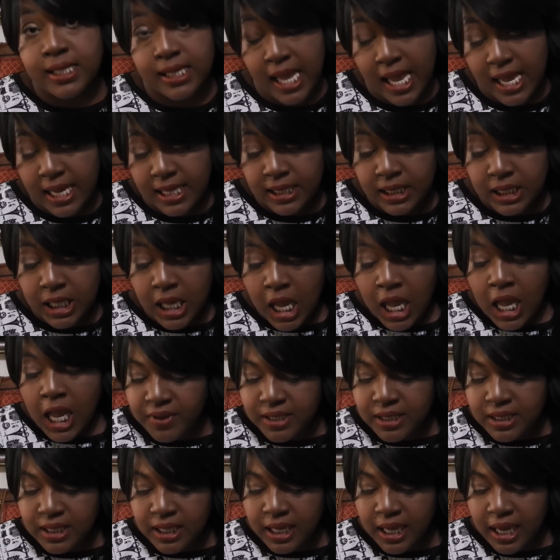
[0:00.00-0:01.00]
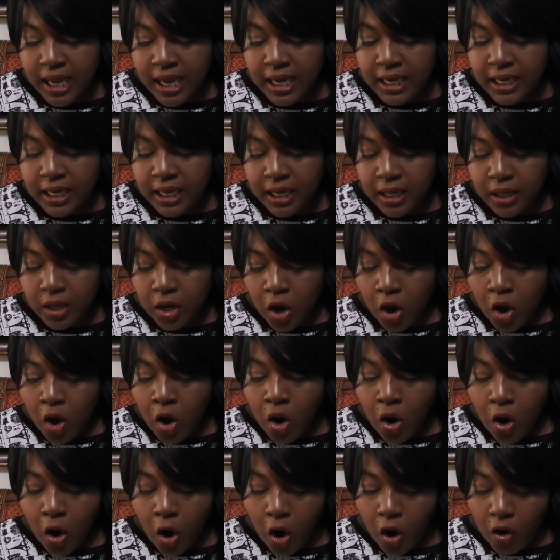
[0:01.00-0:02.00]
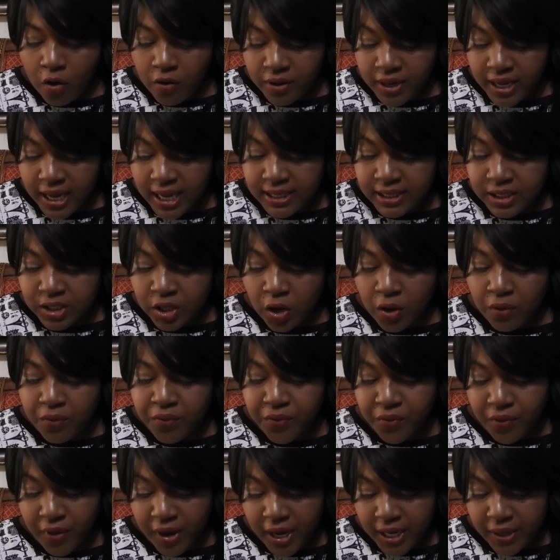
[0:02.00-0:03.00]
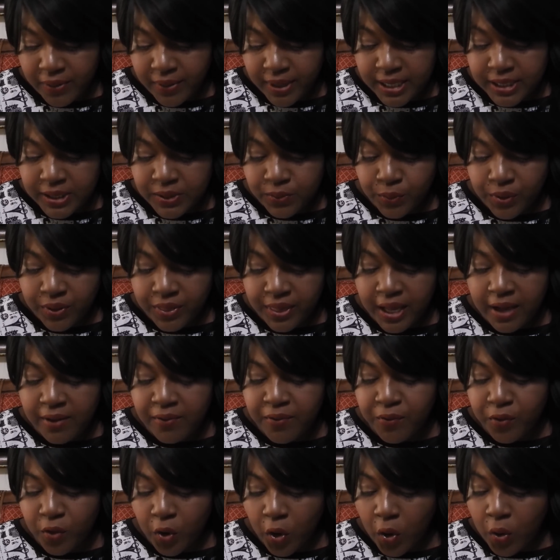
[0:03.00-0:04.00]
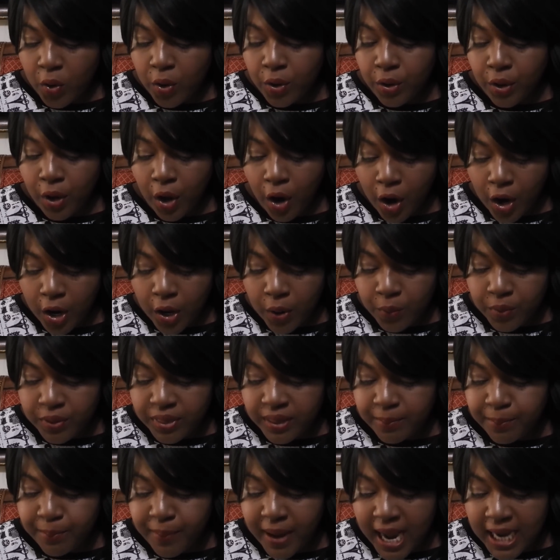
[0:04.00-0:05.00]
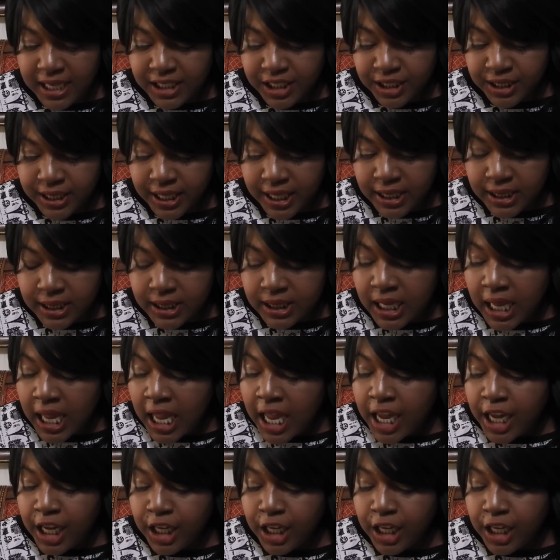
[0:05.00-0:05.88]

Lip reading: says, sophisticated oriental fragrance with a floral heart, with a passionate,